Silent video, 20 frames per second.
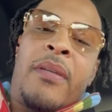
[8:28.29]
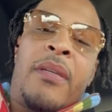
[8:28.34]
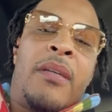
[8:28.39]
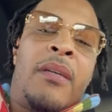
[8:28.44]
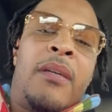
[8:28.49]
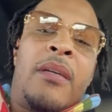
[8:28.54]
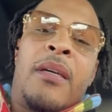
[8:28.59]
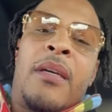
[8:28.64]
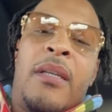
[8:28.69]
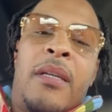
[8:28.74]

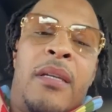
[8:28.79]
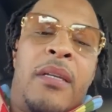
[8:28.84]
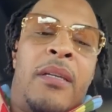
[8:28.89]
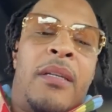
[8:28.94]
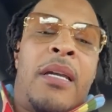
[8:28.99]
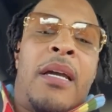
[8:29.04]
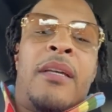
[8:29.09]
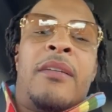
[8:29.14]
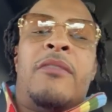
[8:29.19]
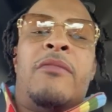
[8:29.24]
man, I
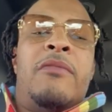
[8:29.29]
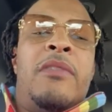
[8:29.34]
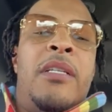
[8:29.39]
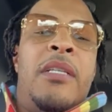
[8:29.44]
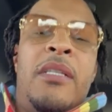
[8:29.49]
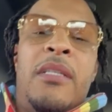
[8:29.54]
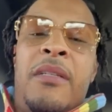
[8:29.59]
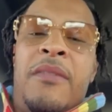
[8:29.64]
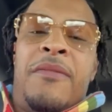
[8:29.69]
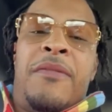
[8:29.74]
ain't got no
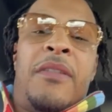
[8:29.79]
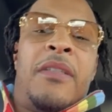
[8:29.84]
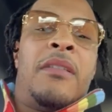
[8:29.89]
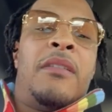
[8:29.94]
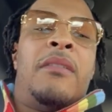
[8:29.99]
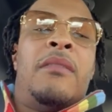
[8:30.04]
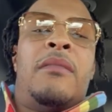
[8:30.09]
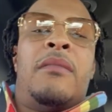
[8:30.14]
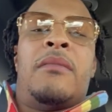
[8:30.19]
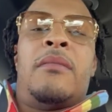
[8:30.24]
need
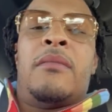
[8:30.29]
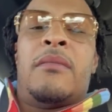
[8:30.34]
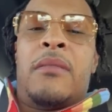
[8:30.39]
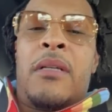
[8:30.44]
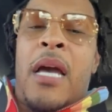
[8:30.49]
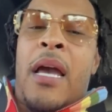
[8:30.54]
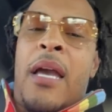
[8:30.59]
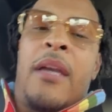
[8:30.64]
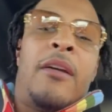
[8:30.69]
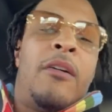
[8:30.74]
for you.
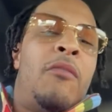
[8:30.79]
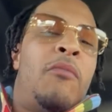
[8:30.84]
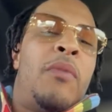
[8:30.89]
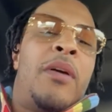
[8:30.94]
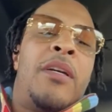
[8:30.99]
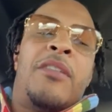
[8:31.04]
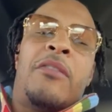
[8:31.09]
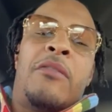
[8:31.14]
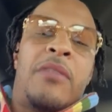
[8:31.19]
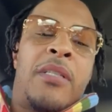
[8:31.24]
I ain't gonna
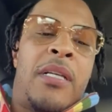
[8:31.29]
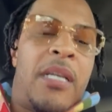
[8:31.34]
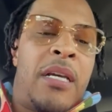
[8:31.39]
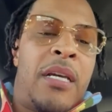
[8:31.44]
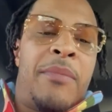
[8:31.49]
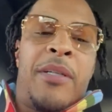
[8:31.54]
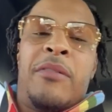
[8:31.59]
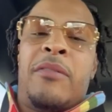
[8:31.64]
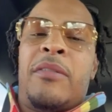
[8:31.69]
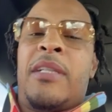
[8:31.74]
waste your
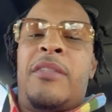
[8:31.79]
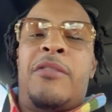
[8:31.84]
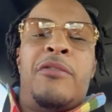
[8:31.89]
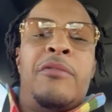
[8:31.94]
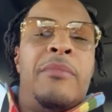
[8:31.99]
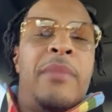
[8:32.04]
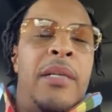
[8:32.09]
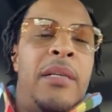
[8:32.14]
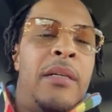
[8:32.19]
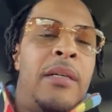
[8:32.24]
time. Ain't gonna
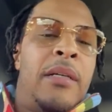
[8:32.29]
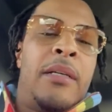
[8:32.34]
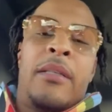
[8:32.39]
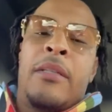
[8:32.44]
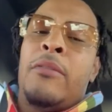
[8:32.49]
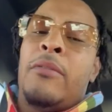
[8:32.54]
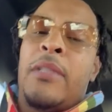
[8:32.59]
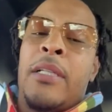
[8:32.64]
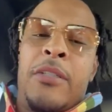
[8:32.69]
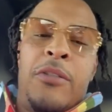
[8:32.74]
let you make.
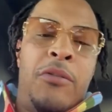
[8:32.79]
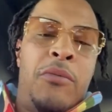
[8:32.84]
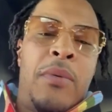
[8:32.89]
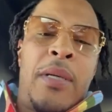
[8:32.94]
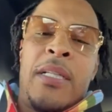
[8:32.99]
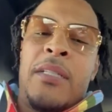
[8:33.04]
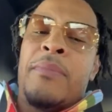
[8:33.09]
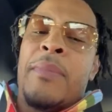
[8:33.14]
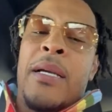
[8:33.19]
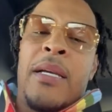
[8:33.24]
Ain't gonna let
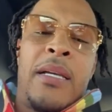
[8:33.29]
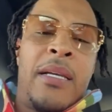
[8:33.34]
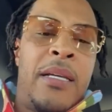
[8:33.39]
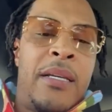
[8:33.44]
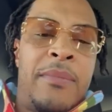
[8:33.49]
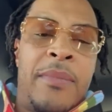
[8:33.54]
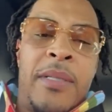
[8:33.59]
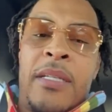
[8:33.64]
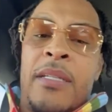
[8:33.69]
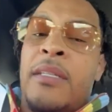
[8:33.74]
you waste
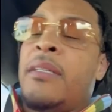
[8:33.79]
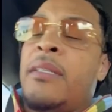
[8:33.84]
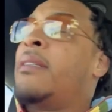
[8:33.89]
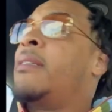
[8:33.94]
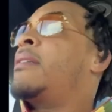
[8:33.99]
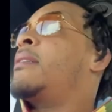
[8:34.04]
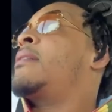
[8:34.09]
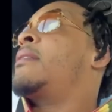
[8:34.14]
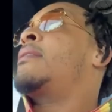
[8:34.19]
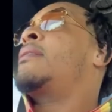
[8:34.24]
mine,
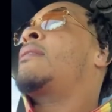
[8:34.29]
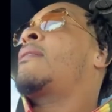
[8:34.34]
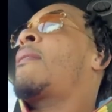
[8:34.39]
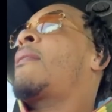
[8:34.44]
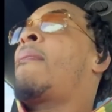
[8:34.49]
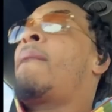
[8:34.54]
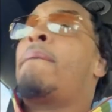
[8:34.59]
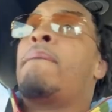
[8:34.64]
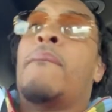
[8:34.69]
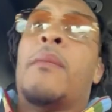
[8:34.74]

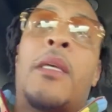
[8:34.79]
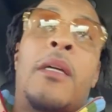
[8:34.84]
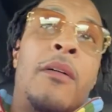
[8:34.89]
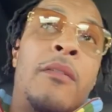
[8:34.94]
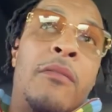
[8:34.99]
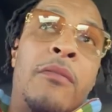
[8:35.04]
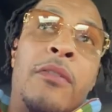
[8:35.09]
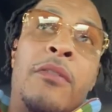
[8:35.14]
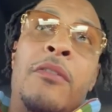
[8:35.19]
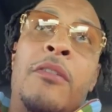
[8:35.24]
man.
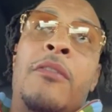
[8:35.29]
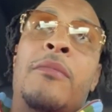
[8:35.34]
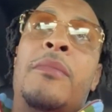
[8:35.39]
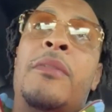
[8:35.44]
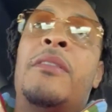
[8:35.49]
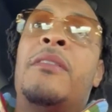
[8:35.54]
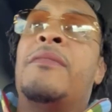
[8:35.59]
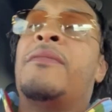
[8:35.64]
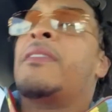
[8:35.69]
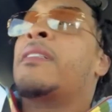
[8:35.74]
Go on, do
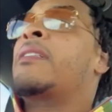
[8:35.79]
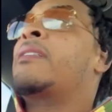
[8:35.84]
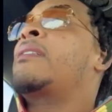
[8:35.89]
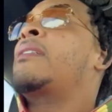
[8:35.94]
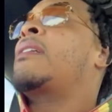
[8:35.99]
your mother